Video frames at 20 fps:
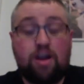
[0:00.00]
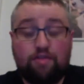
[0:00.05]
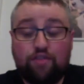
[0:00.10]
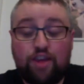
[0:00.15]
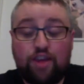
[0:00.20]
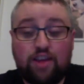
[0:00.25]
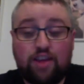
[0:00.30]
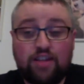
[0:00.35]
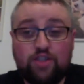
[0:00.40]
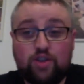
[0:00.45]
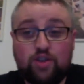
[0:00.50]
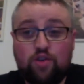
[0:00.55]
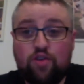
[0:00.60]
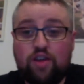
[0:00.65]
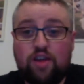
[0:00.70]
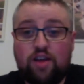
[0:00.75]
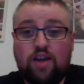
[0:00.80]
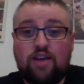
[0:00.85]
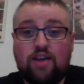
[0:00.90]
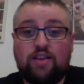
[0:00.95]

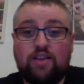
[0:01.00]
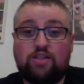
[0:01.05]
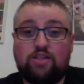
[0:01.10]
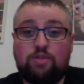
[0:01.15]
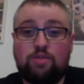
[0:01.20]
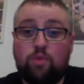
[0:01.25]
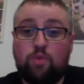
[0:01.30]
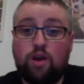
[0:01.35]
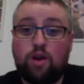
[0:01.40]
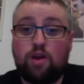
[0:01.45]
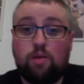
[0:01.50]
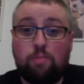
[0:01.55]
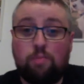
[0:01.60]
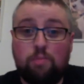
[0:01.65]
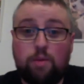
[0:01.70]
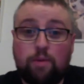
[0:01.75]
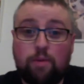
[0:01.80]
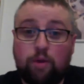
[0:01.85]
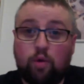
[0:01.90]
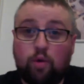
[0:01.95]
DraftKings, on the other hand, is somewhere
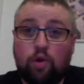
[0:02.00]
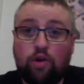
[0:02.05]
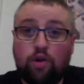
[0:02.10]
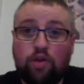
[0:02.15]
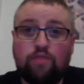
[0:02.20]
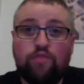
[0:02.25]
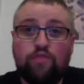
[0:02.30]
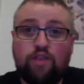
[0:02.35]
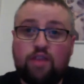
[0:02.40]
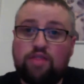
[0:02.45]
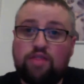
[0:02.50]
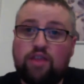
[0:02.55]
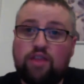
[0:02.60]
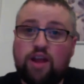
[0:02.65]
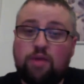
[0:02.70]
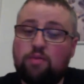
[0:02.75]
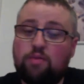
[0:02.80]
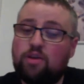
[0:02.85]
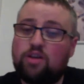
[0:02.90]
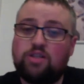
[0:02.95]
I'll maybe go looking for
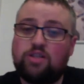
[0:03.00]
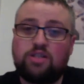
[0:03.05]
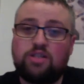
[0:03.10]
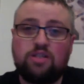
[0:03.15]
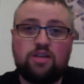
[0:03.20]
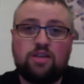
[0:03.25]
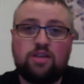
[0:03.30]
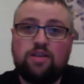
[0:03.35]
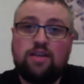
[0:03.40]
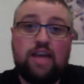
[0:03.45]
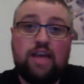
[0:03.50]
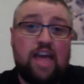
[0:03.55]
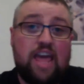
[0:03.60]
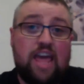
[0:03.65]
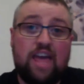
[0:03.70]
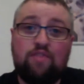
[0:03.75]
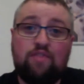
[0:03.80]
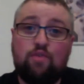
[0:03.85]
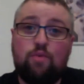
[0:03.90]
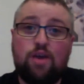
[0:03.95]
Anthony Hamilton, because
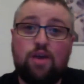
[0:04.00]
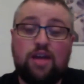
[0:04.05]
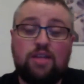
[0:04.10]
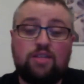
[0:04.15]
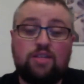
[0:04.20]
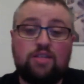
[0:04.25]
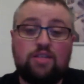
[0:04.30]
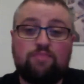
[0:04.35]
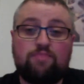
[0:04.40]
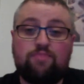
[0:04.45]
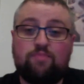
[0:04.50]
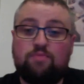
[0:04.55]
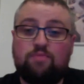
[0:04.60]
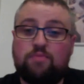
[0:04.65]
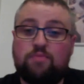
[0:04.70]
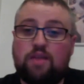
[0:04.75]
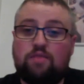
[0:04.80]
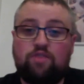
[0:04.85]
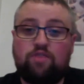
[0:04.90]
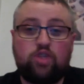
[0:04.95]
heavyweights,
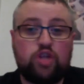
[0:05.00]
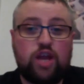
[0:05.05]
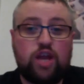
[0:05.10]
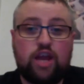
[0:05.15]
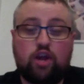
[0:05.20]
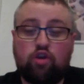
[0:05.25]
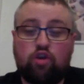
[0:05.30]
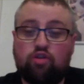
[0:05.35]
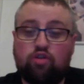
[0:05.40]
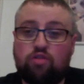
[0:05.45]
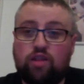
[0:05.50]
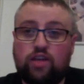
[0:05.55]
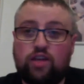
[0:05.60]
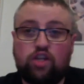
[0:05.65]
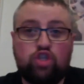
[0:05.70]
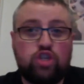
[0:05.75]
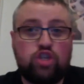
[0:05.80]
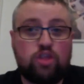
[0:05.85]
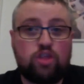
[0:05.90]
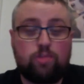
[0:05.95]
Wieczorek
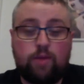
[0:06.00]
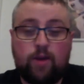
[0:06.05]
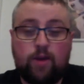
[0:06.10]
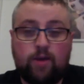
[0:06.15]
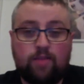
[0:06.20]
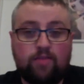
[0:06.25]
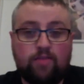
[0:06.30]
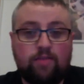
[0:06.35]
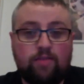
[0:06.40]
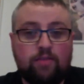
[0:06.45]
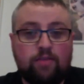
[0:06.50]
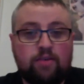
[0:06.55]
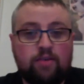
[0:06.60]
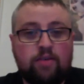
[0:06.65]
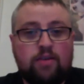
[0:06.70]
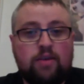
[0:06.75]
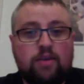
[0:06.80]
could shit the bed.